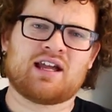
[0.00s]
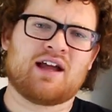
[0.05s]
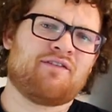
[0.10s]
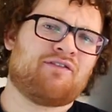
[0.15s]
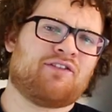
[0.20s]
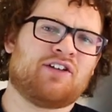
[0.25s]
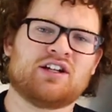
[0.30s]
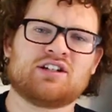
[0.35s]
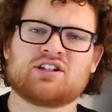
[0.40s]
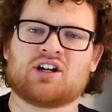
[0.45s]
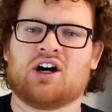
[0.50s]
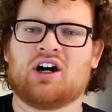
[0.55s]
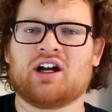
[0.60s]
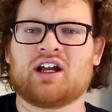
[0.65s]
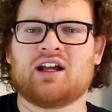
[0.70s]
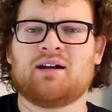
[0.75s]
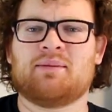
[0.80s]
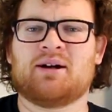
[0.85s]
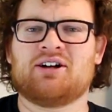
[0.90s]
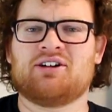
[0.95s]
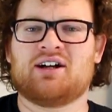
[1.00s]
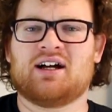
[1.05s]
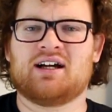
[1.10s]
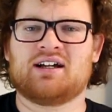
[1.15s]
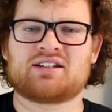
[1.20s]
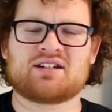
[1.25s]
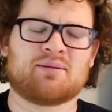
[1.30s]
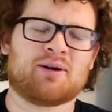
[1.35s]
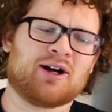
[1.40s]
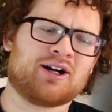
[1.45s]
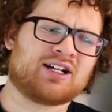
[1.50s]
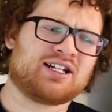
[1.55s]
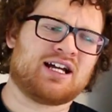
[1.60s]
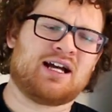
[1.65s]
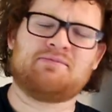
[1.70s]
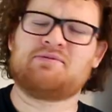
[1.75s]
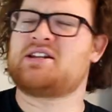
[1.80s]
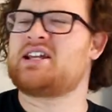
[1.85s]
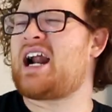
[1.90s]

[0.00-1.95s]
have fun talking about some archetypes